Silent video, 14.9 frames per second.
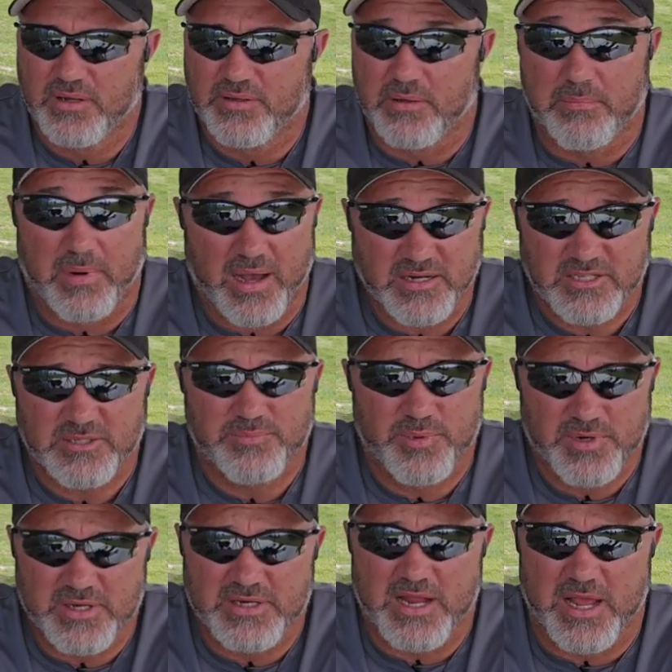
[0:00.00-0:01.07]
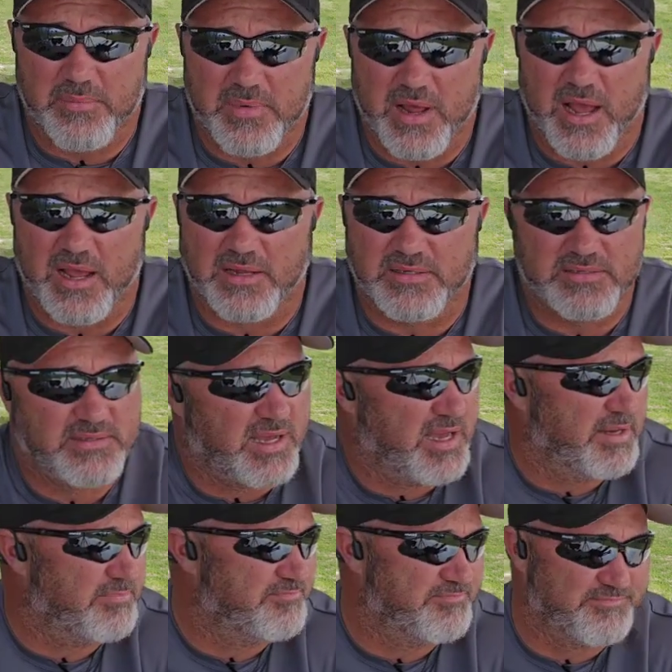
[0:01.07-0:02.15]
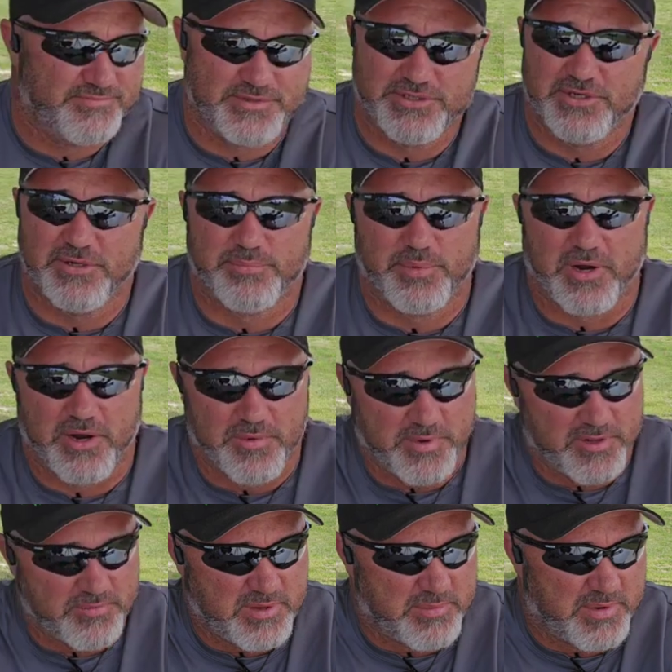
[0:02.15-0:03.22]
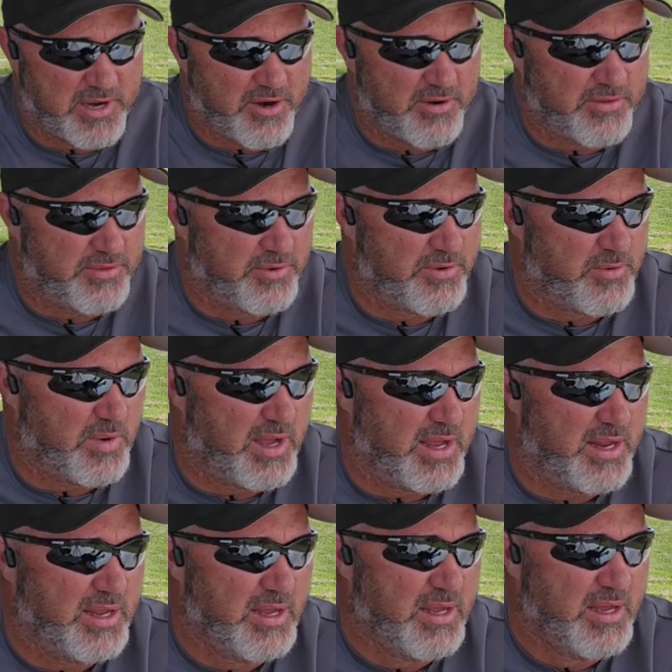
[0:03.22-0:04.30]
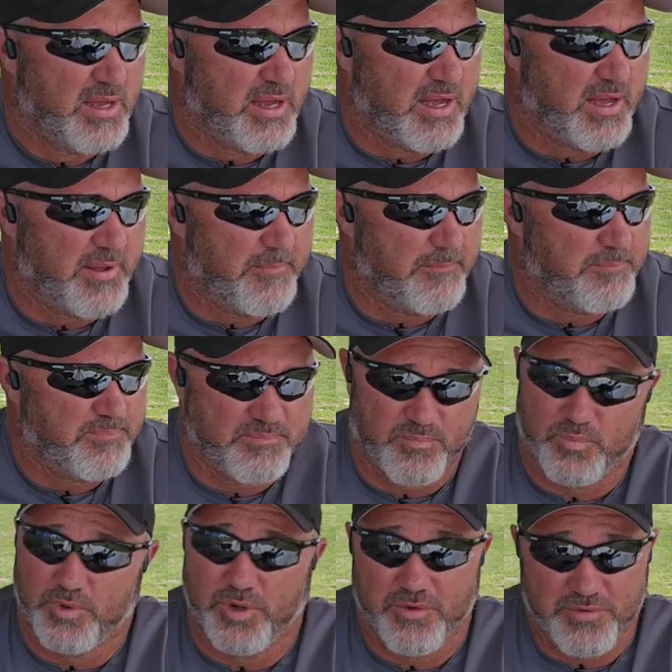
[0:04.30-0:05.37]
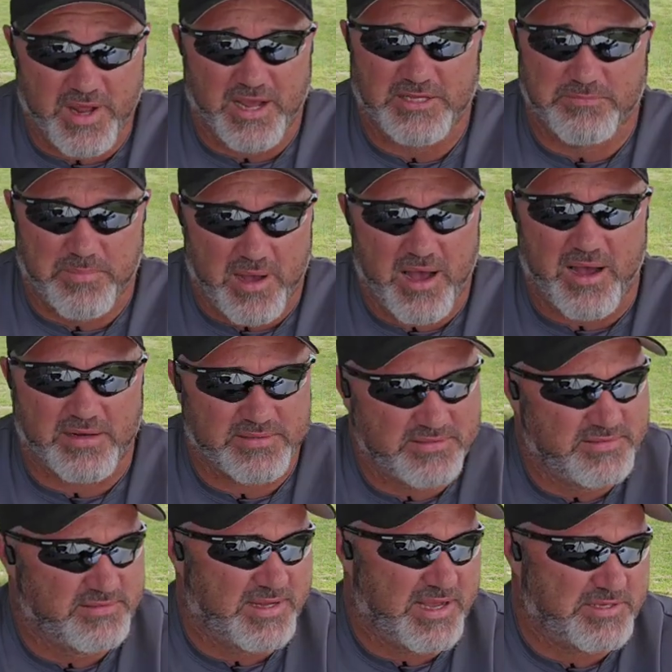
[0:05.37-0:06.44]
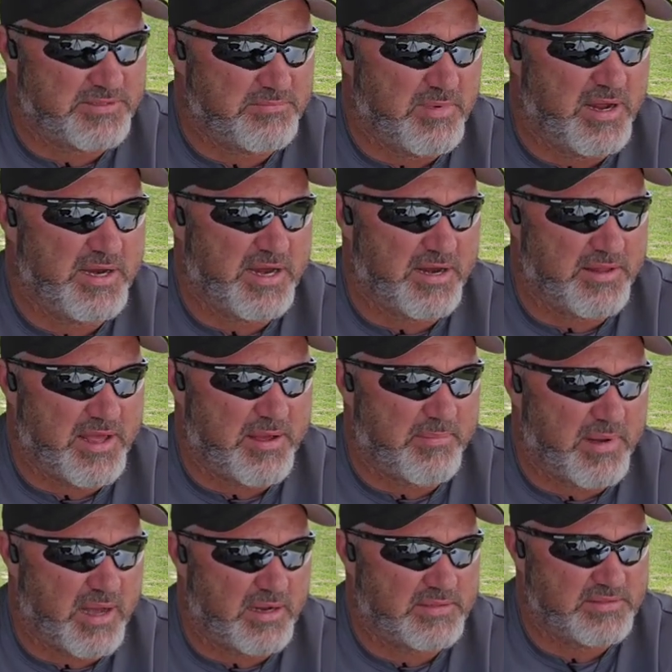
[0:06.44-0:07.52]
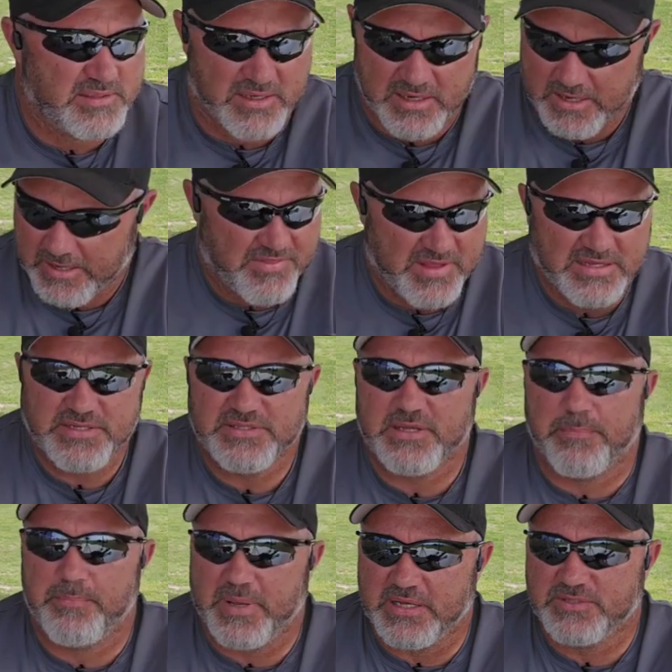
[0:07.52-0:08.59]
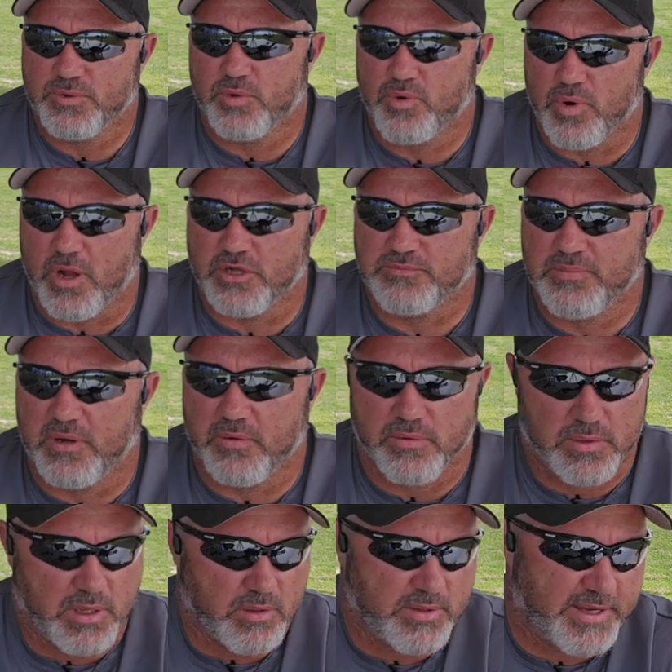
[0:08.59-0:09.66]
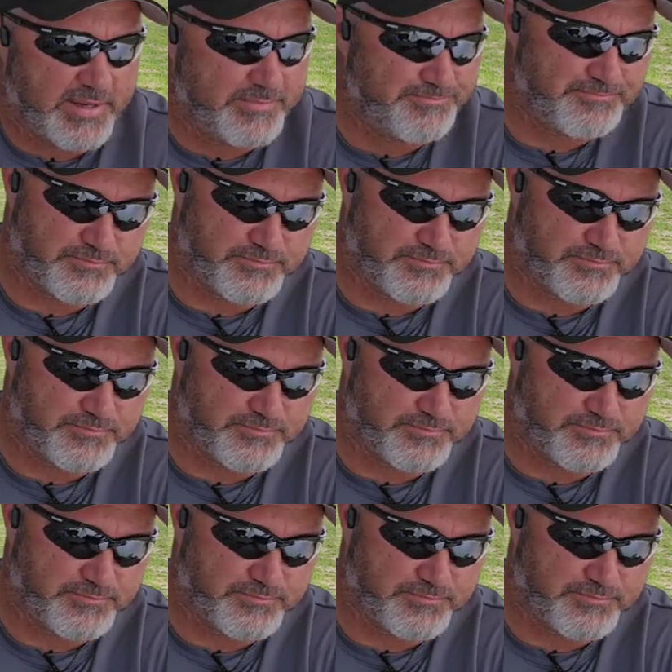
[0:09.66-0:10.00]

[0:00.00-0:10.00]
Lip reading: the box is pretty damn nice. I should have brought it with me, but I already threw it away. Real nice box. Got some money into that box. This is a pistol crossbow, okay?